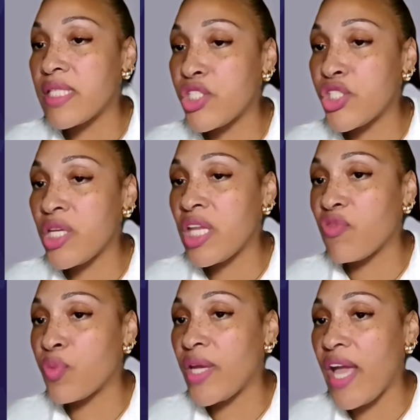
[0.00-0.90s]

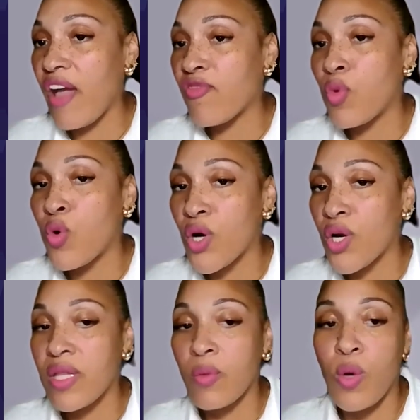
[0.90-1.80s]
decision if we have
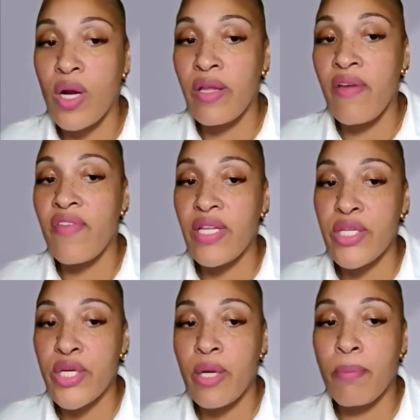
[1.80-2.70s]
more than one
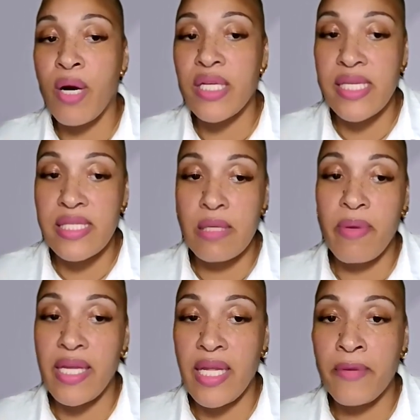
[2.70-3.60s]
vendor
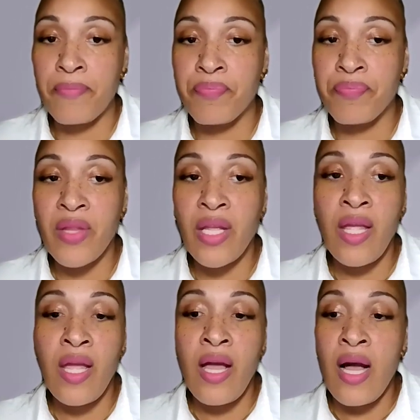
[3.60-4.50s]
participating.
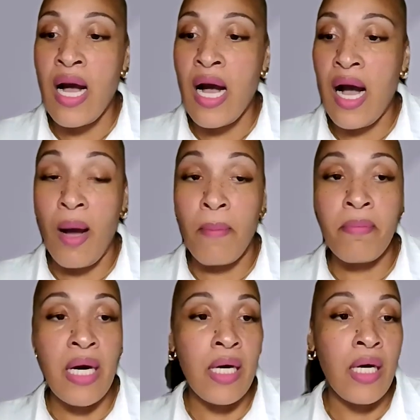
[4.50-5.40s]

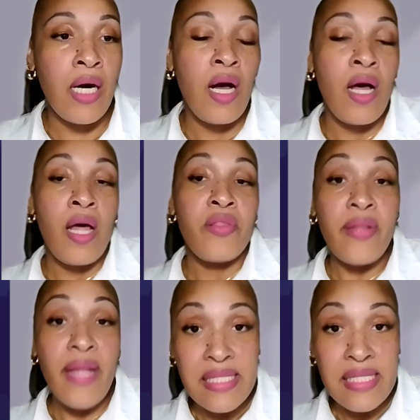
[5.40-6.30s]
The
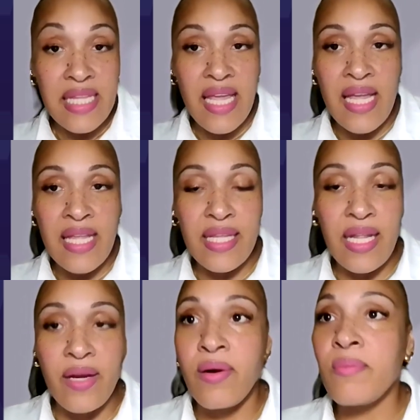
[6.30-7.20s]
next thing.